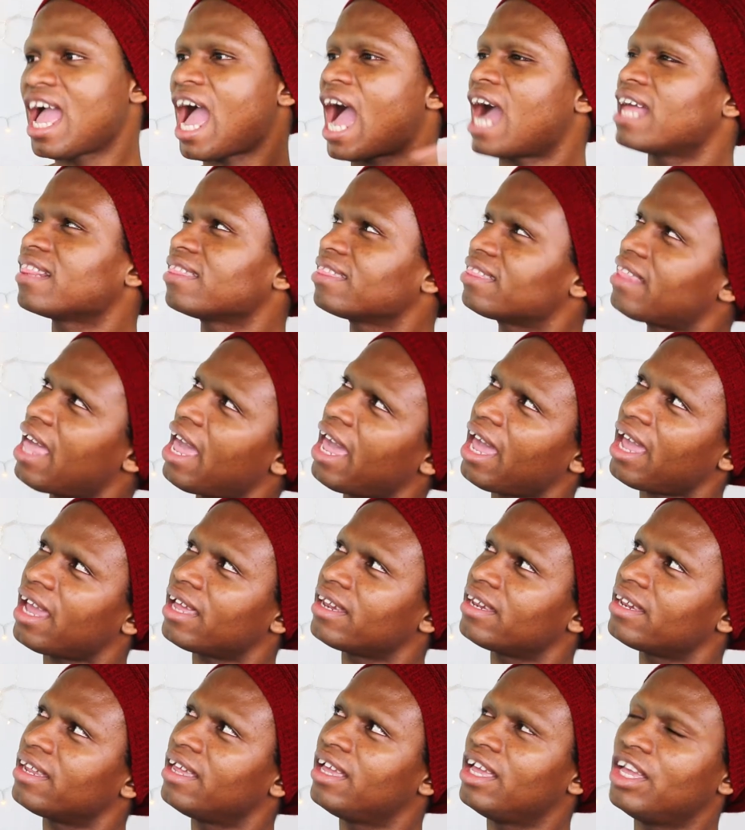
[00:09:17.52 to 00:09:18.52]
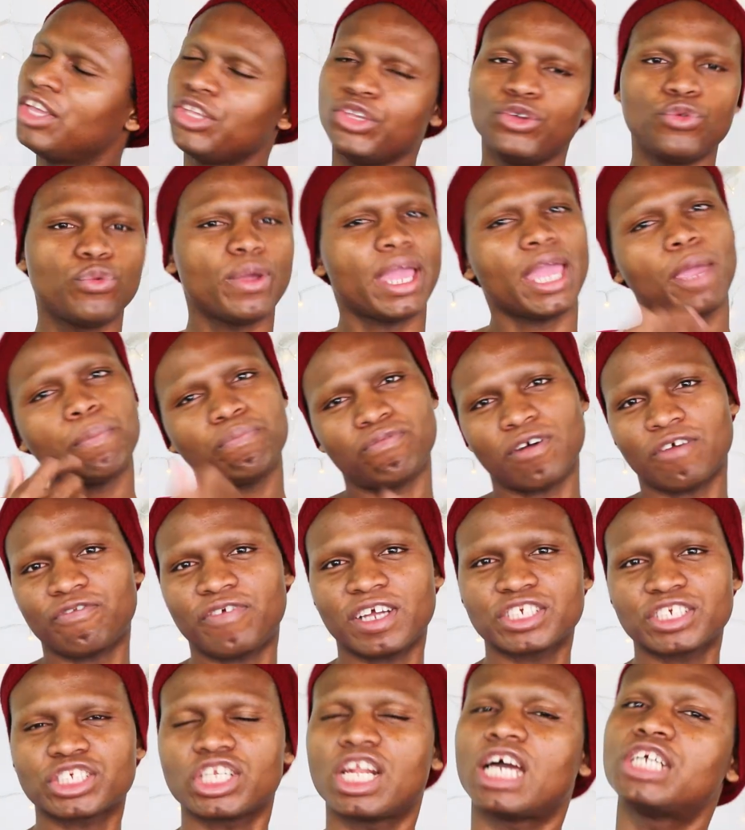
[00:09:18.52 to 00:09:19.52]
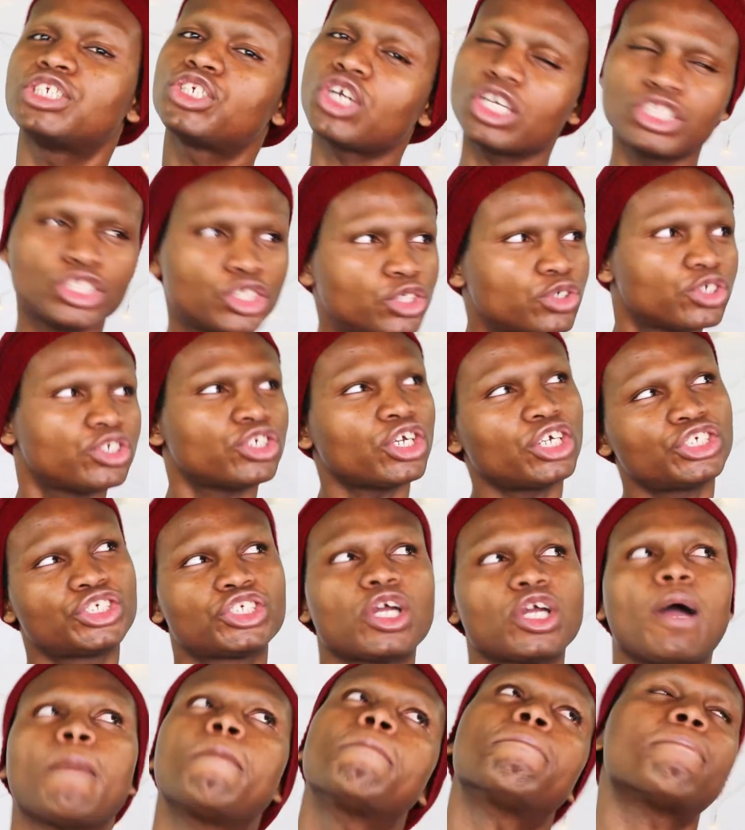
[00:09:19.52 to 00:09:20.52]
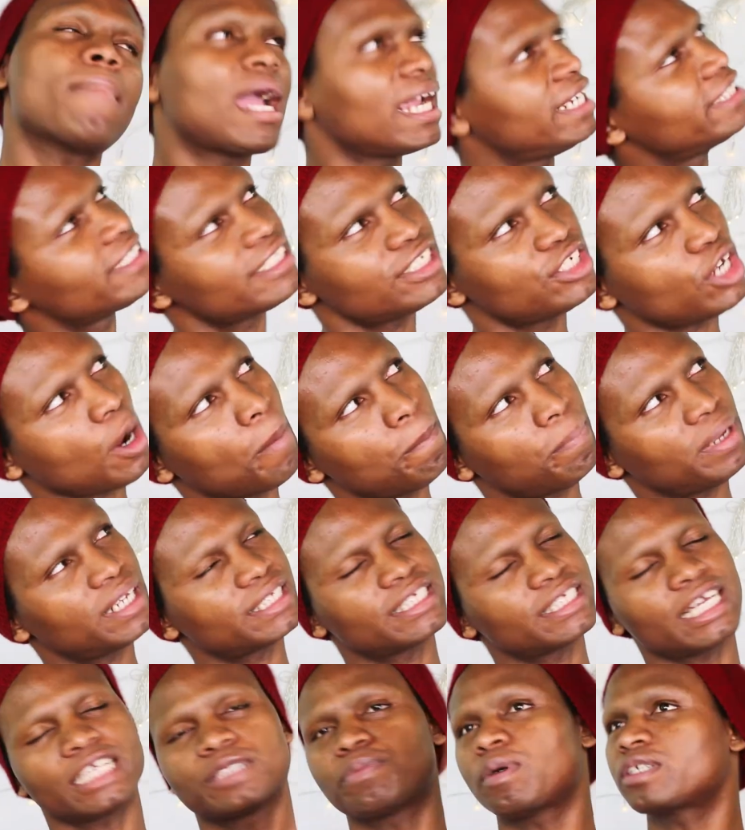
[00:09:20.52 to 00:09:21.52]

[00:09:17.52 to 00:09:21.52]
And then you were a professional just doing your job, minding your business,